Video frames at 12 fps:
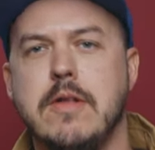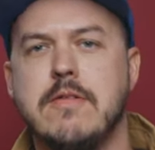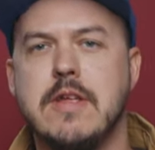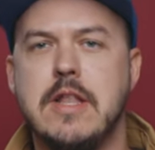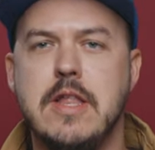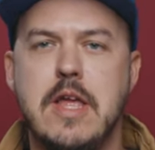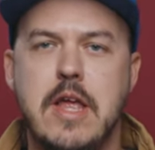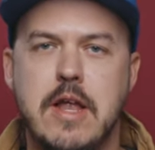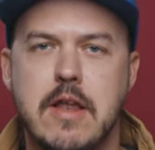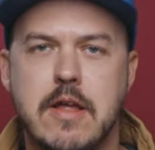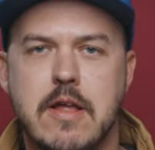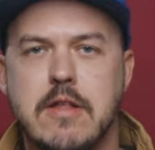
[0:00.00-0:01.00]
It's
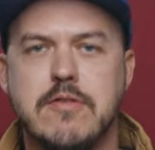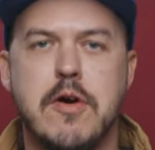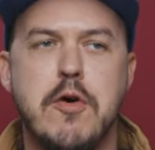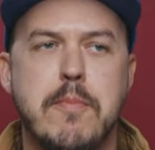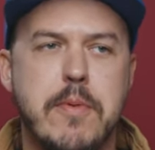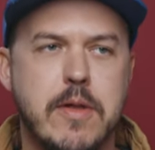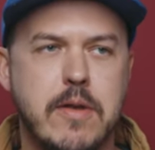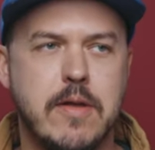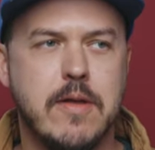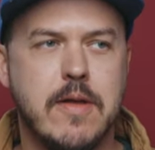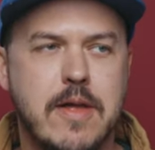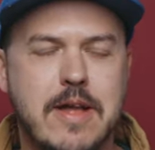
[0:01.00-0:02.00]
clean, it's open,
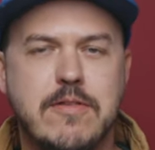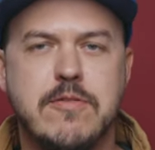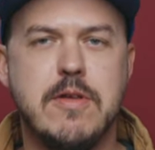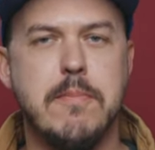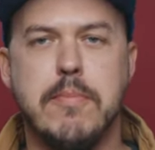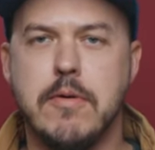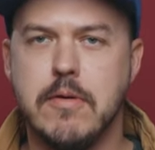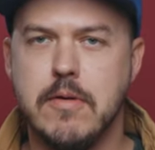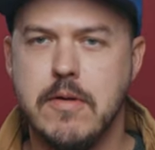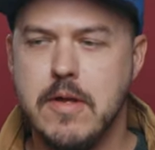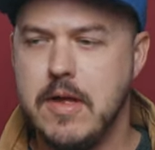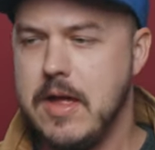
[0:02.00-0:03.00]
it's simple,
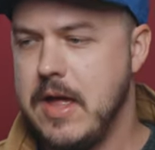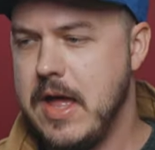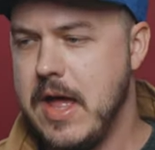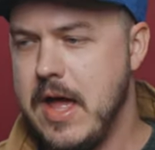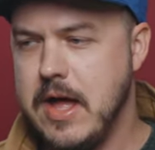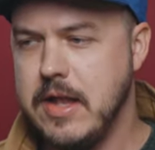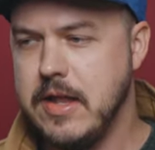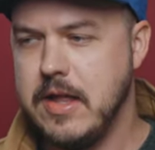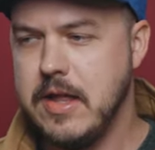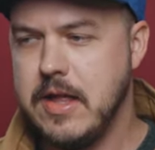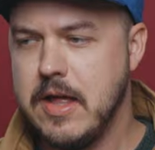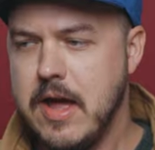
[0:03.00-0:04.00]
and
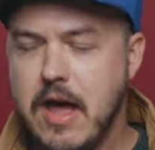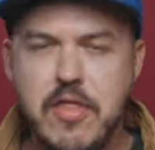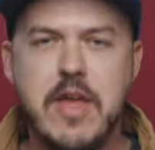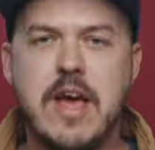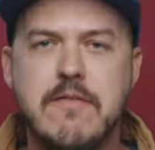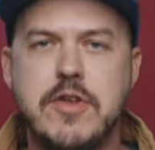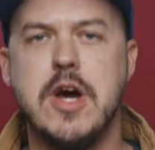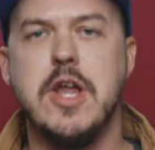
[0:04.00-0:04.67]
I think I've